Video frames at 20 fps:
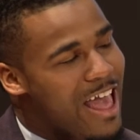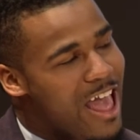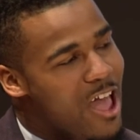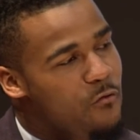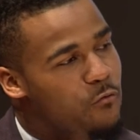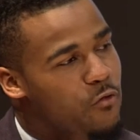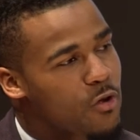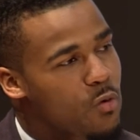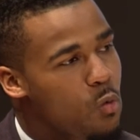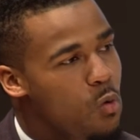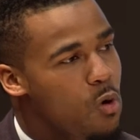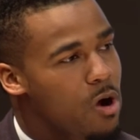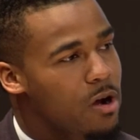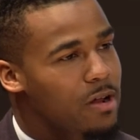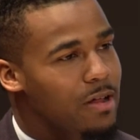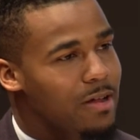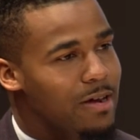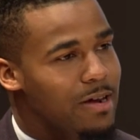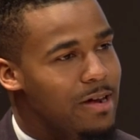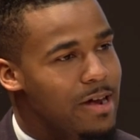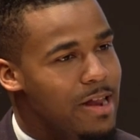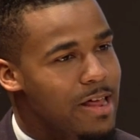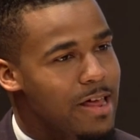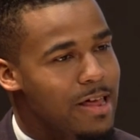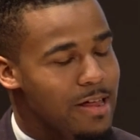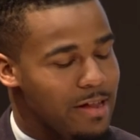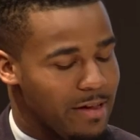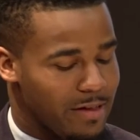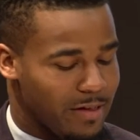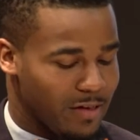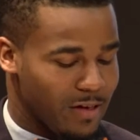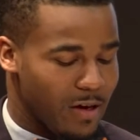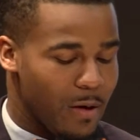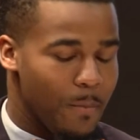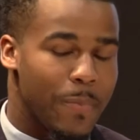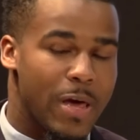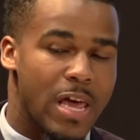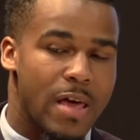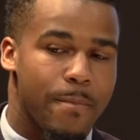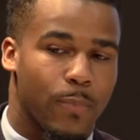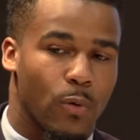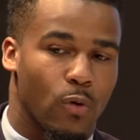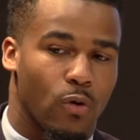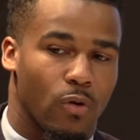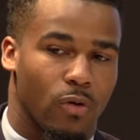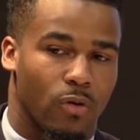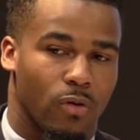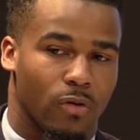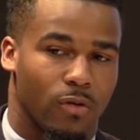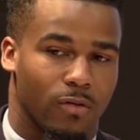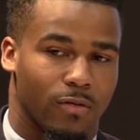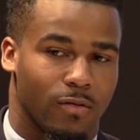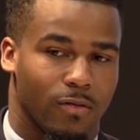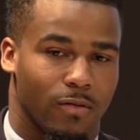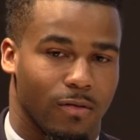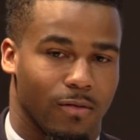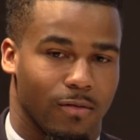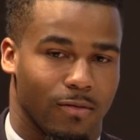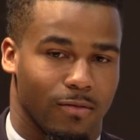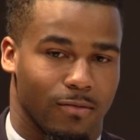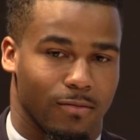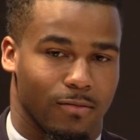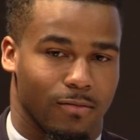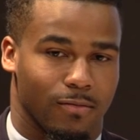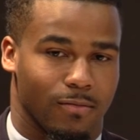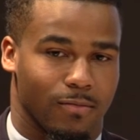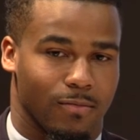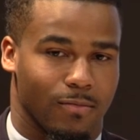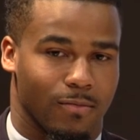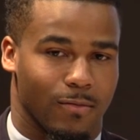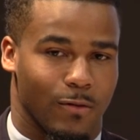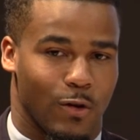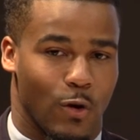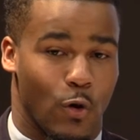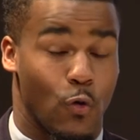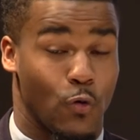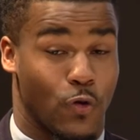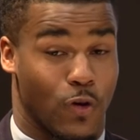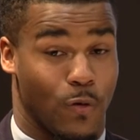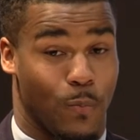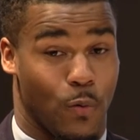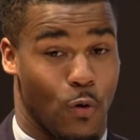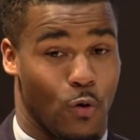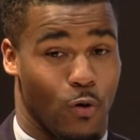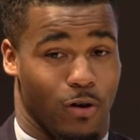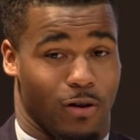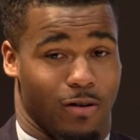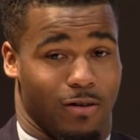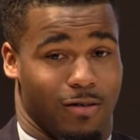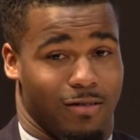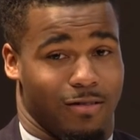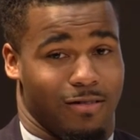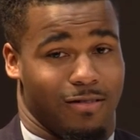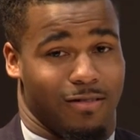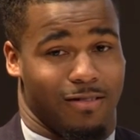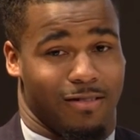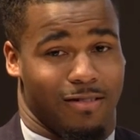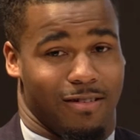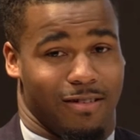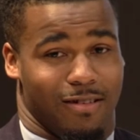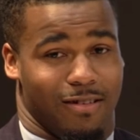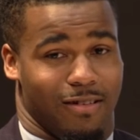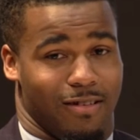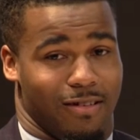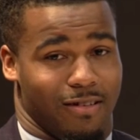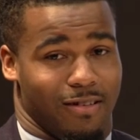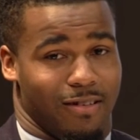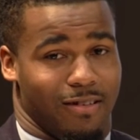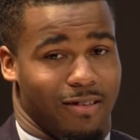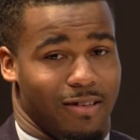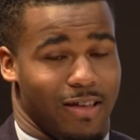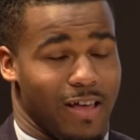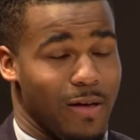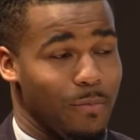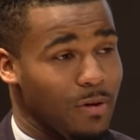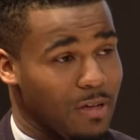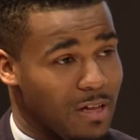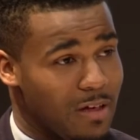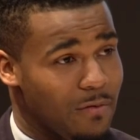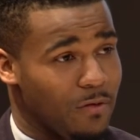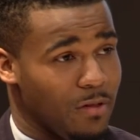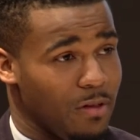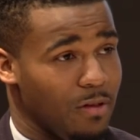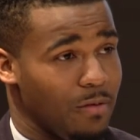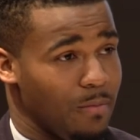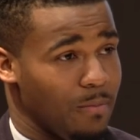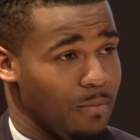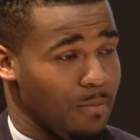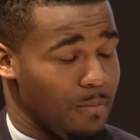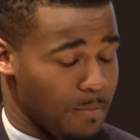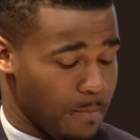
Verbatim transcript: Everyone needs people who support and believe in them.